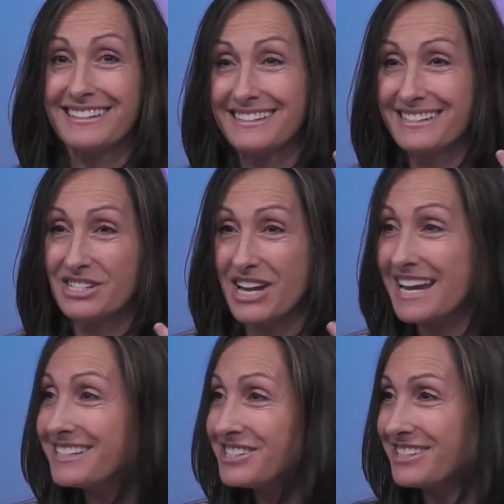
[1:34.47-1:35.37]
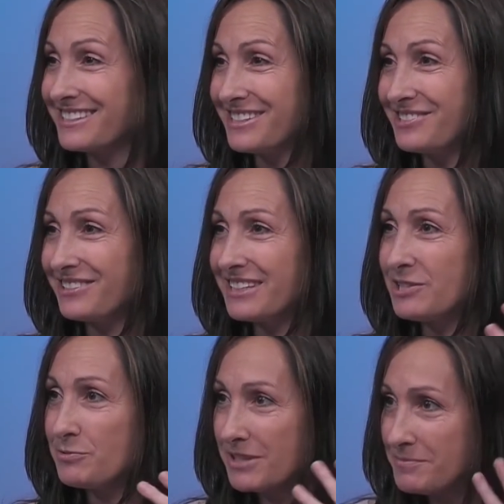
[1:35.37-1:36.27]
has changed in you like
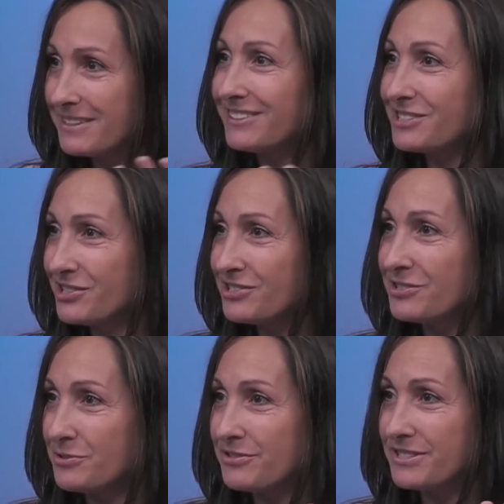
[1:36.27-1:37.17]
you want to be able to turn to a,